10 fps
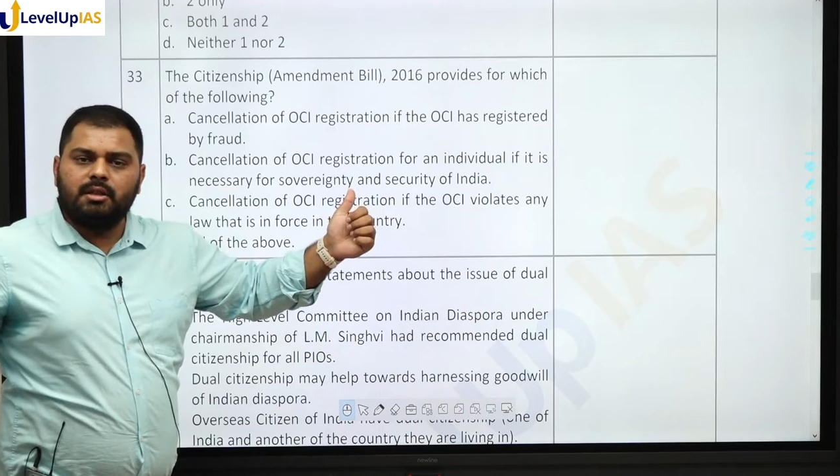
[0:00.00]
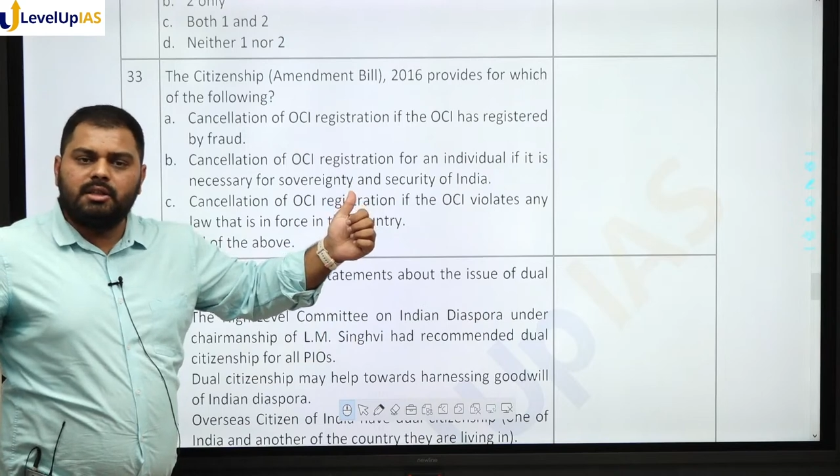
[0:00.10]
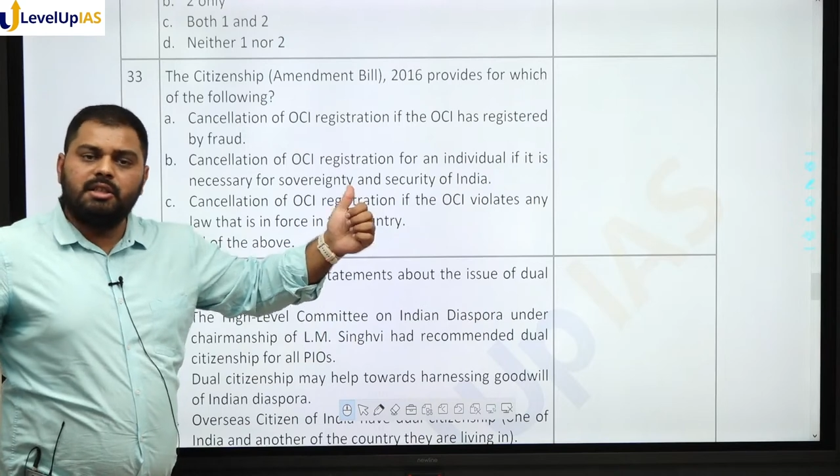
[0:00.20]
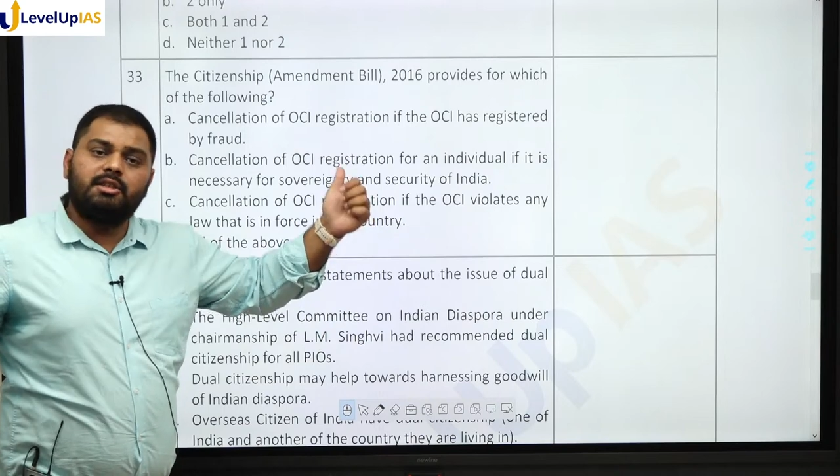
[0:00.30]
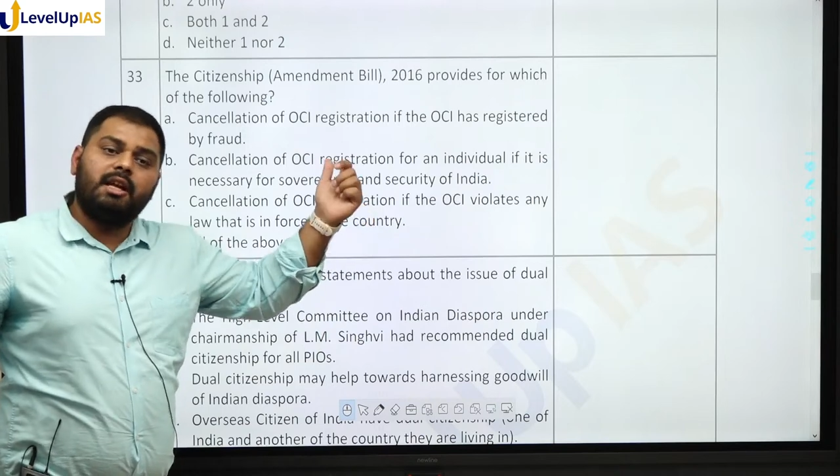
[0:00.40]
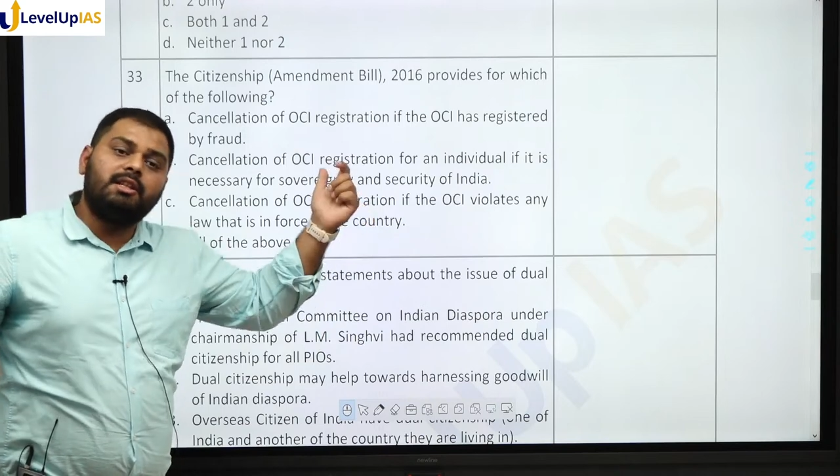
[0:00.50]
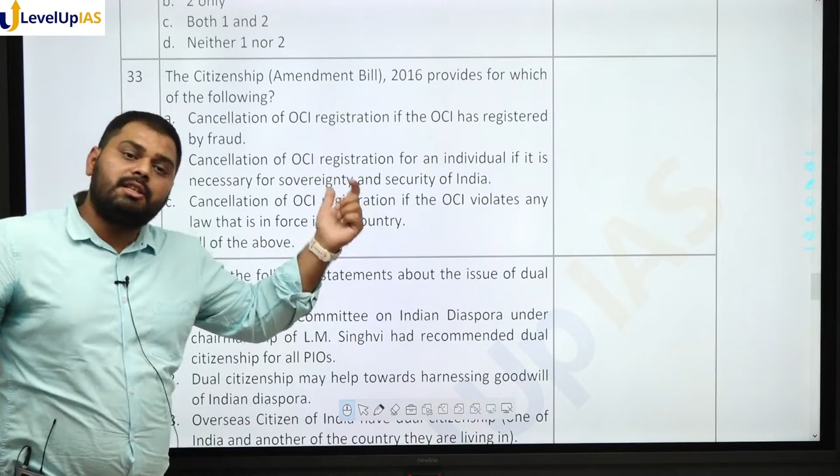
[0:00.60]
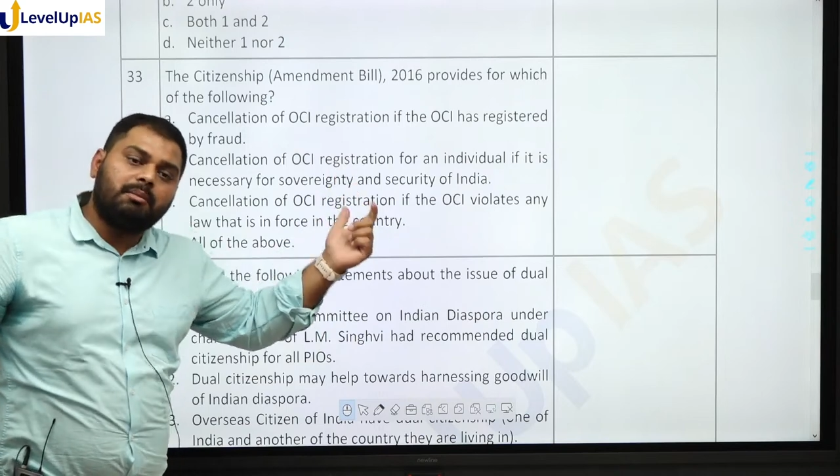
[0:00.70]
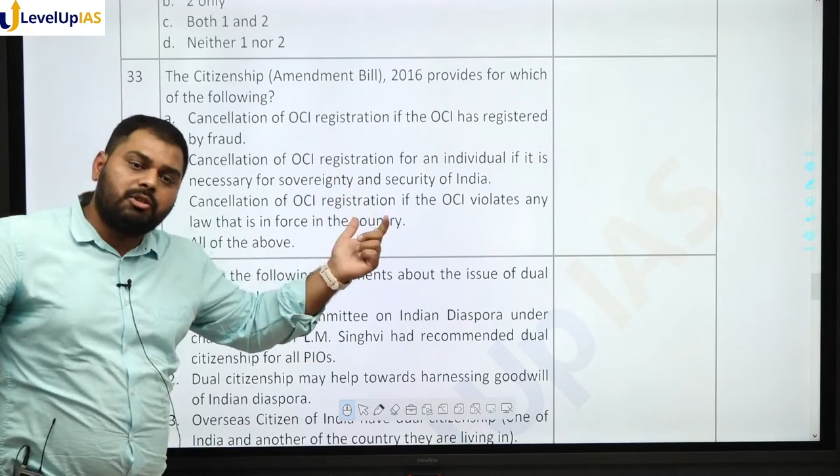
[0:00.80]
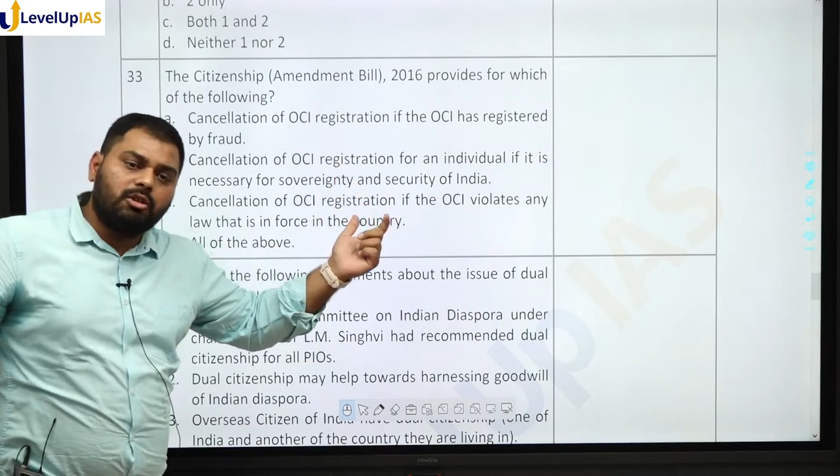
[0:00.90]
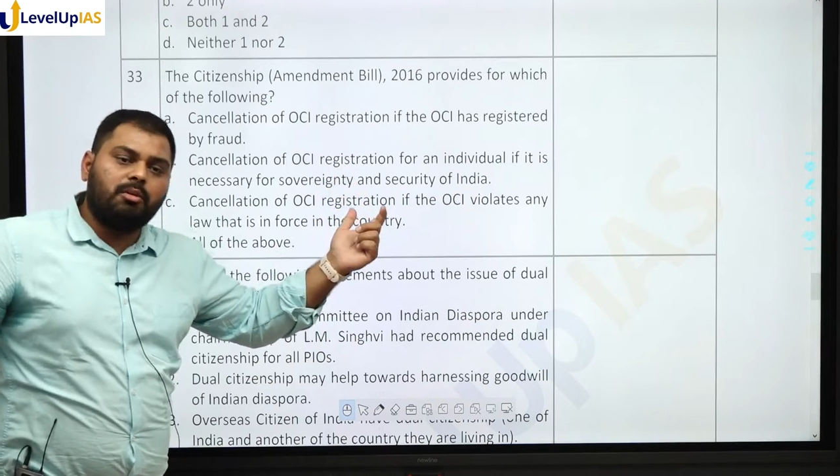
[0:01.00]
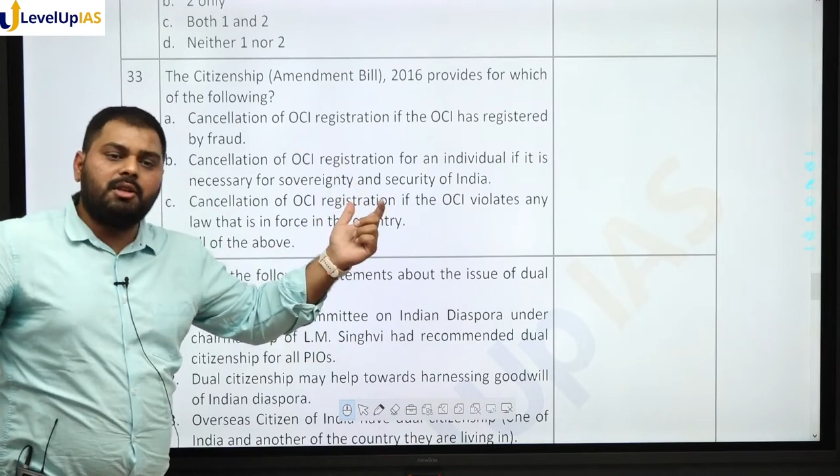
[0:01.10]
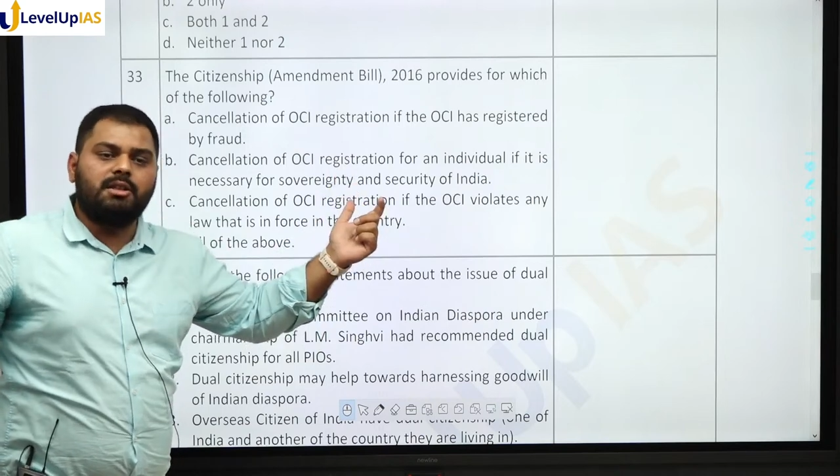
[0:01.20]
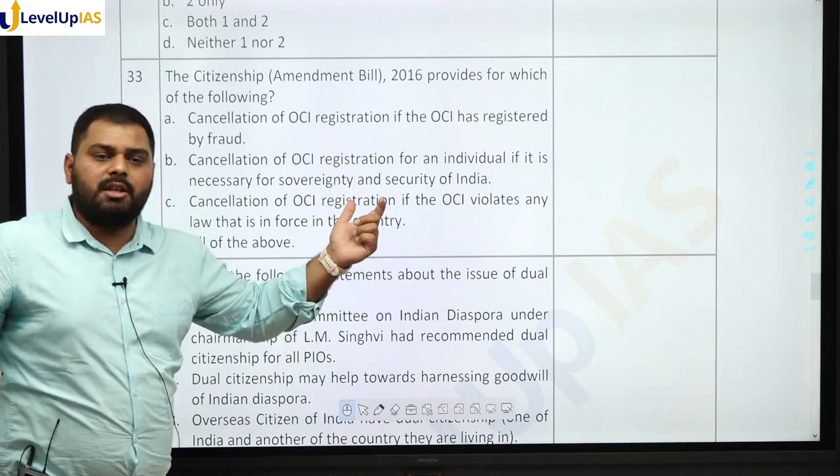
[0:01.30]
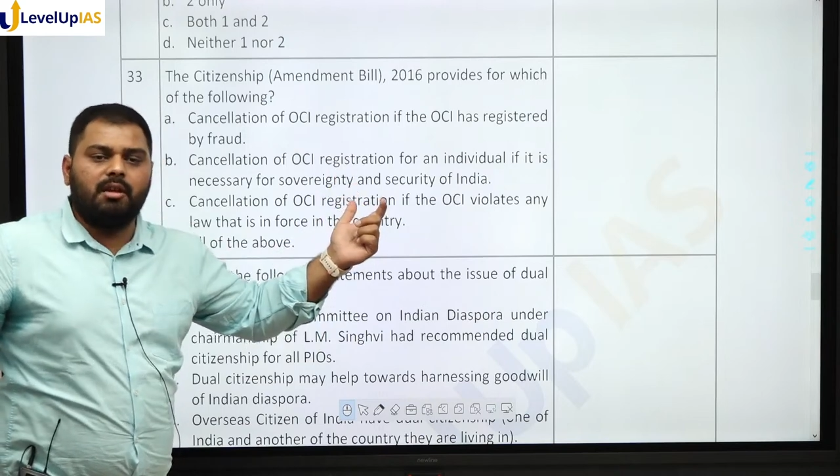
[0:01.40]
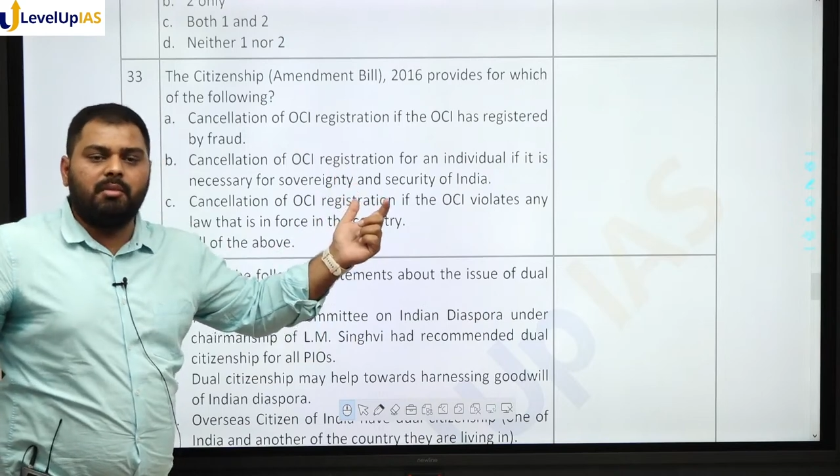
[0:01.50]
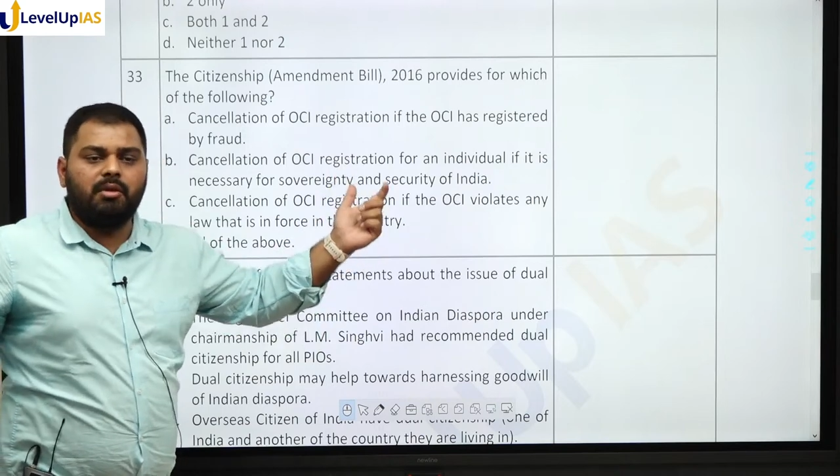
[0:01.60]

since the inception of this scheme,